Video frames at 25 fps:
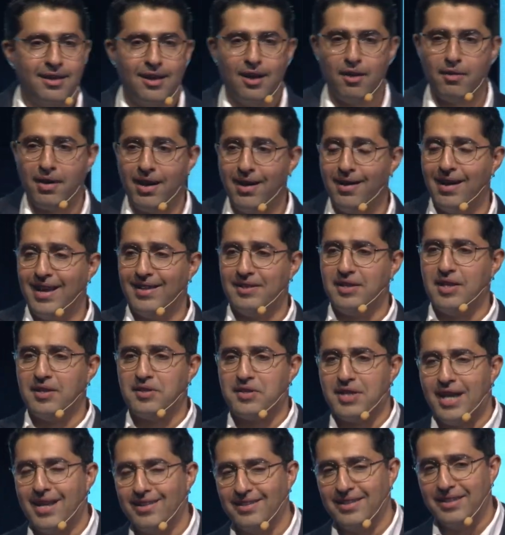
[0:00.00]
Okay, a
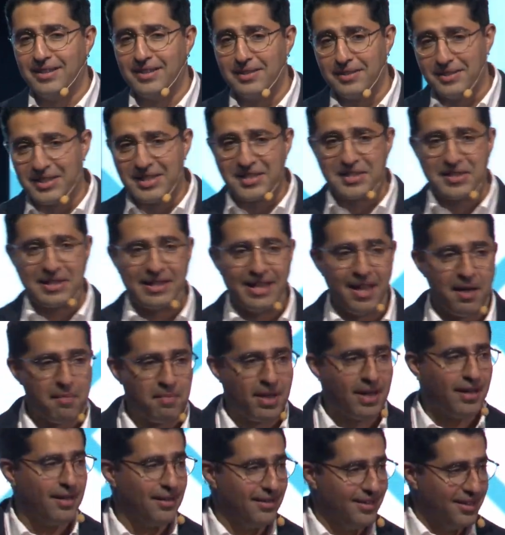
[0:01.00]
tiny
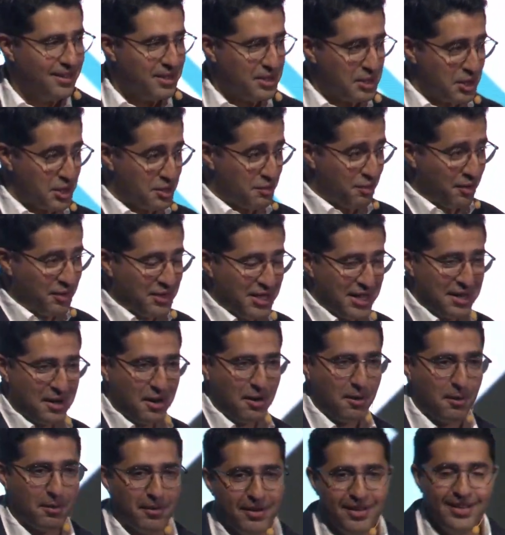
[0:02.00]
disclaimer just for
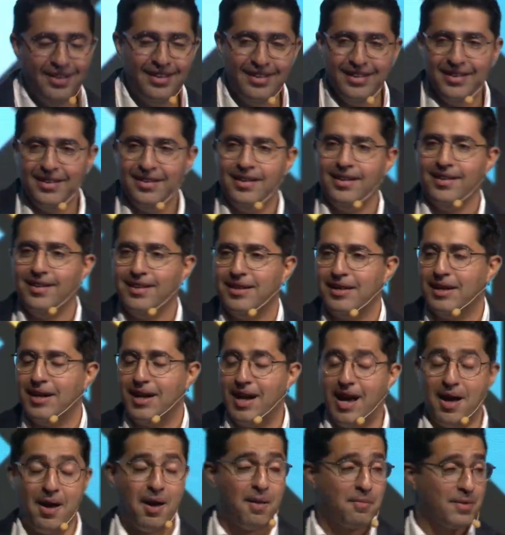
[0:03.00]
Nico.
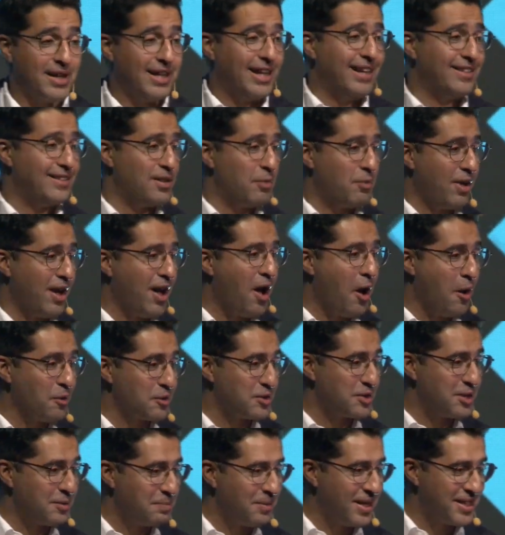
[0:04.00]
I'm glad that we're
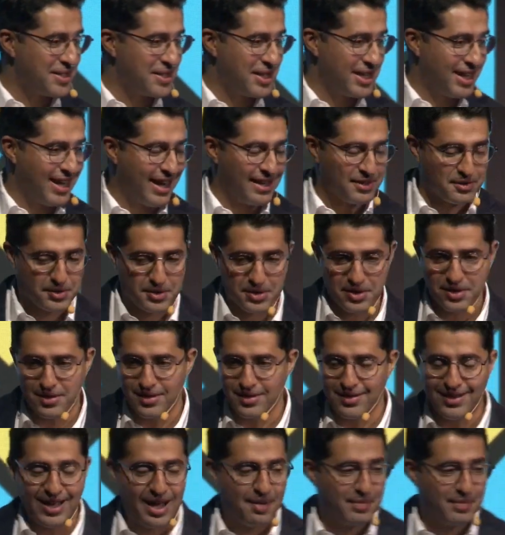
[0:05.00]
hosted by psychiatrists.